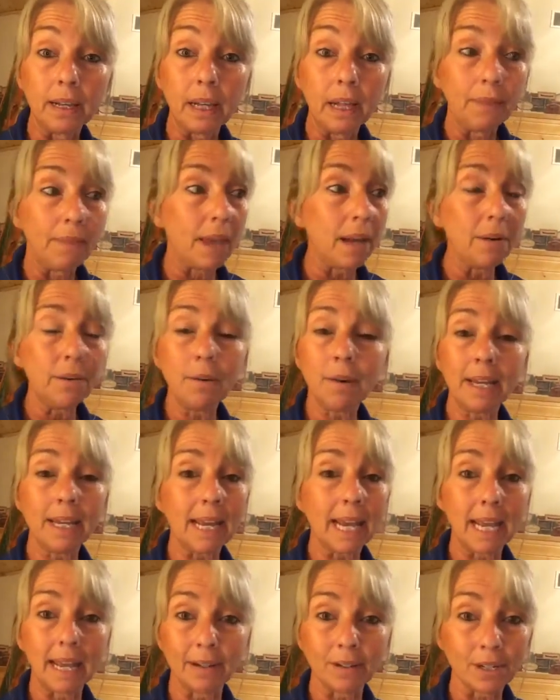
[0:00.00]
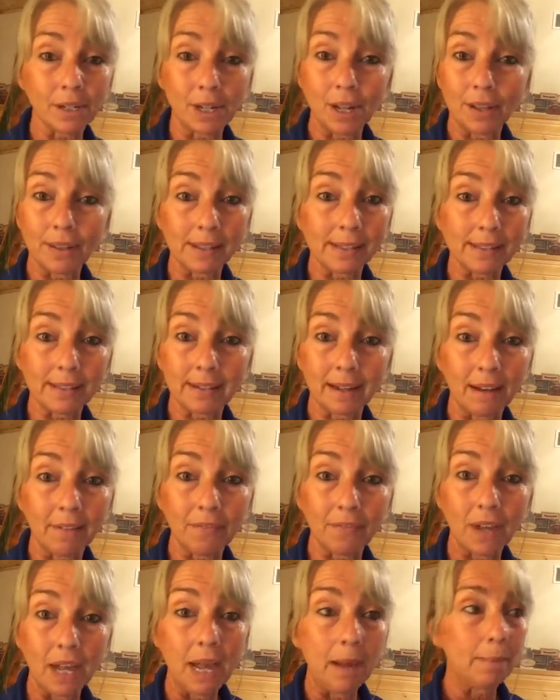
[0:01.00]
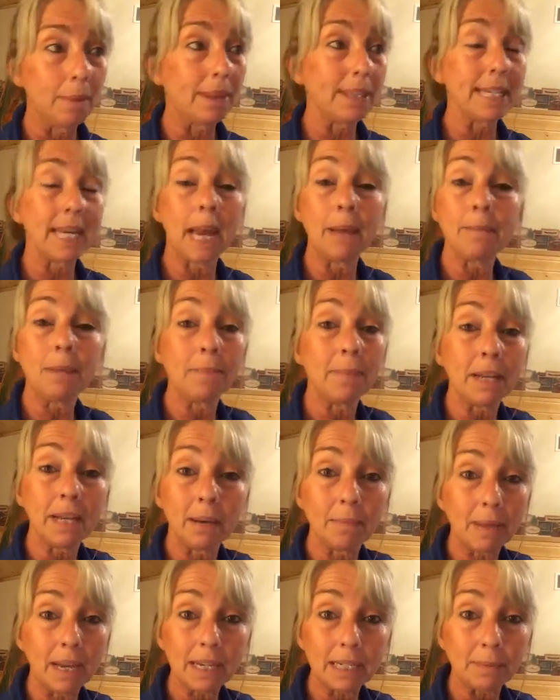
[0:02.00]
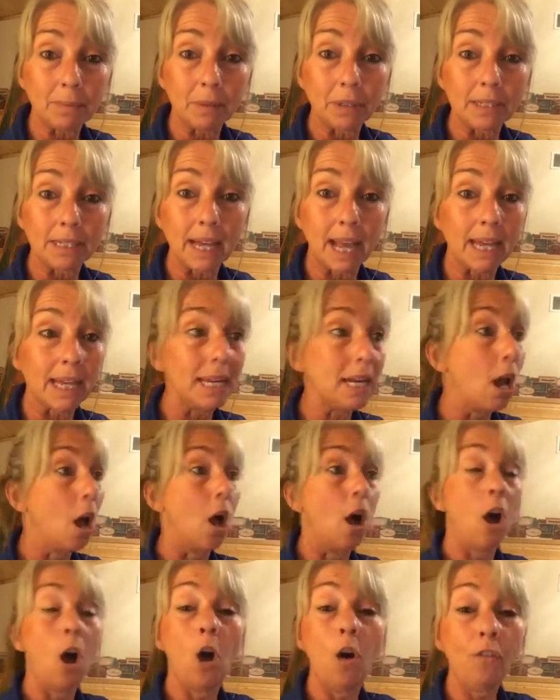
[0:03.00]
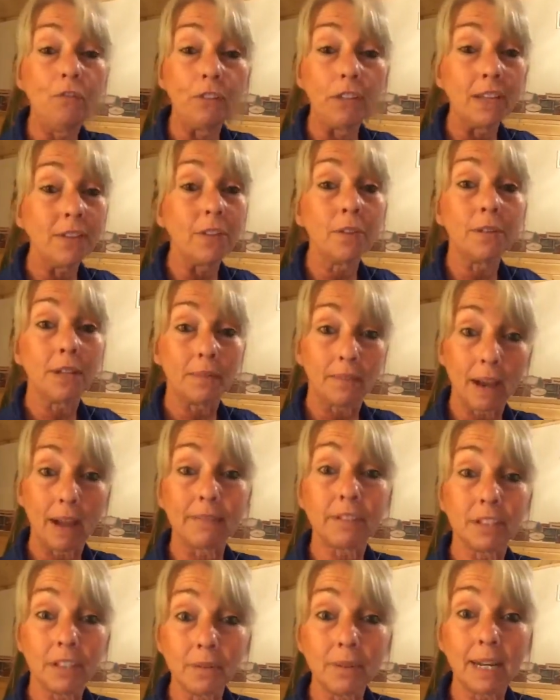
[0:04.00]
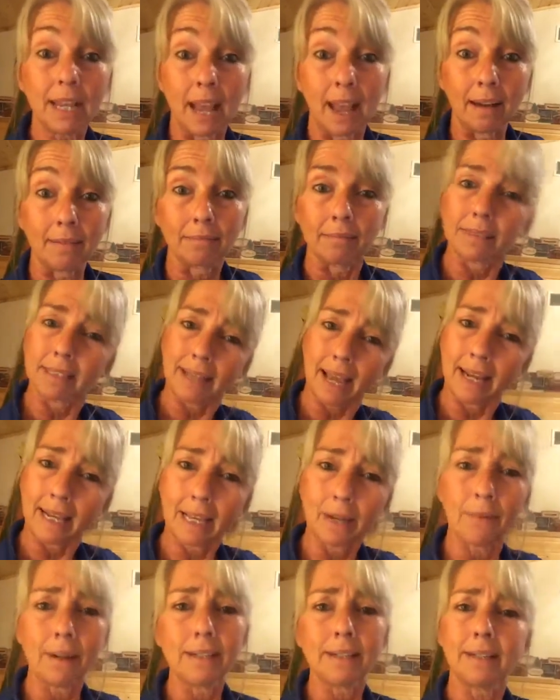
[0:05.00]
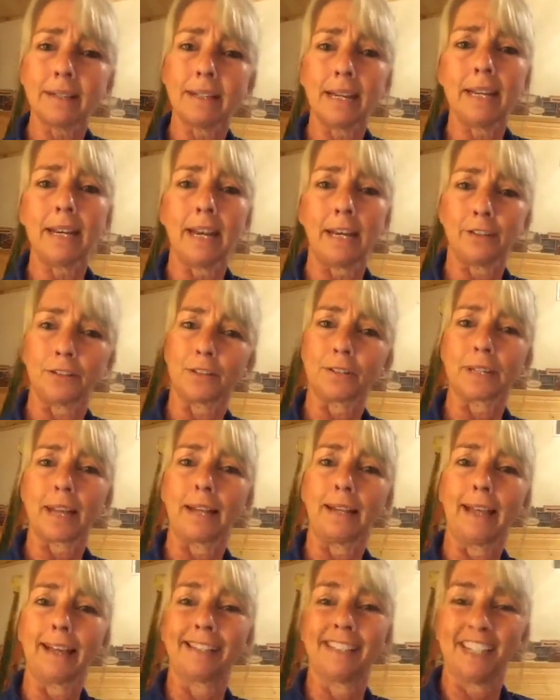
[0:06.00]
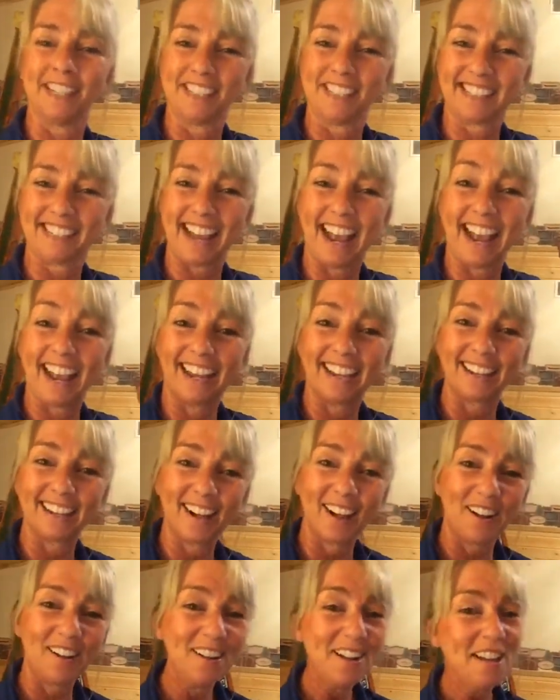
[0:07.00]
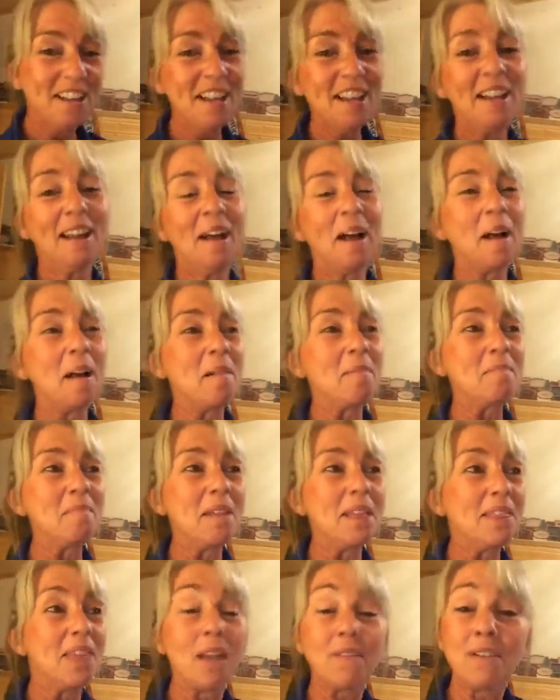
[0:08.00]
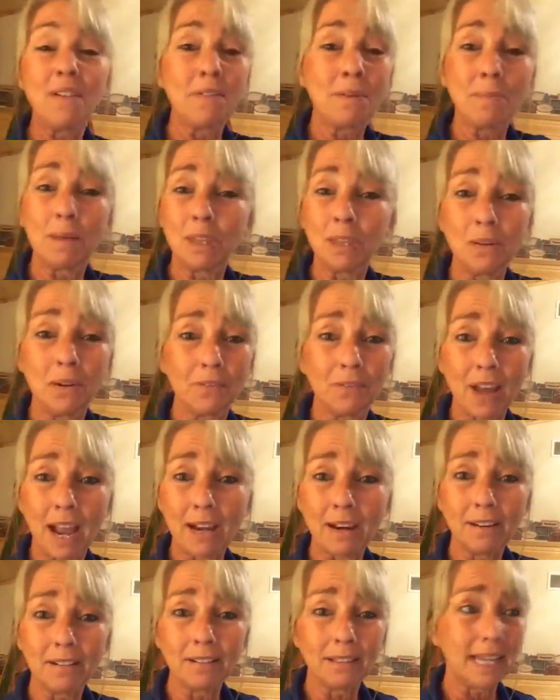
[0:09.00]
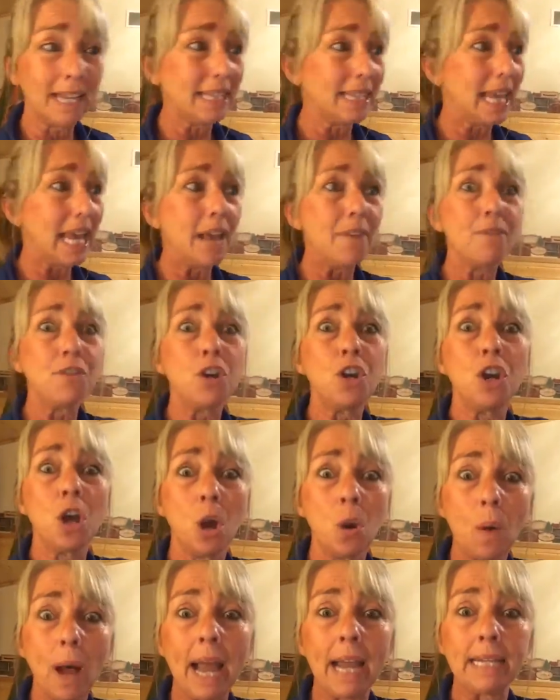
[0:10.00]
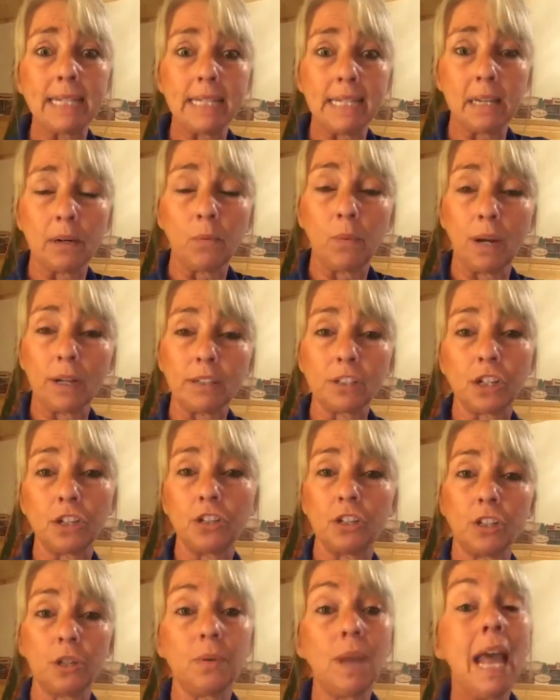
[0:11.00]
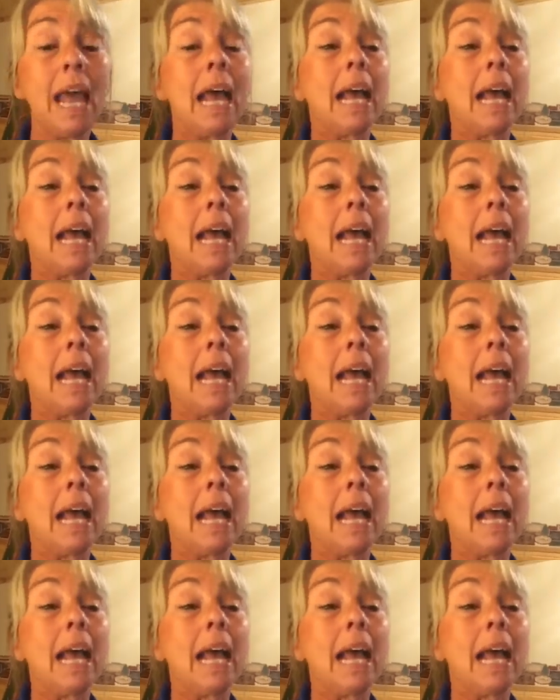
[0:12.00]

They don't know how to handle all this stuff. By the time they become experts at it, hopefully they'll never have to do it again. It's kind of like raising teenagers, I like to say, They've never been through a fire. Like, they have no idea what to do.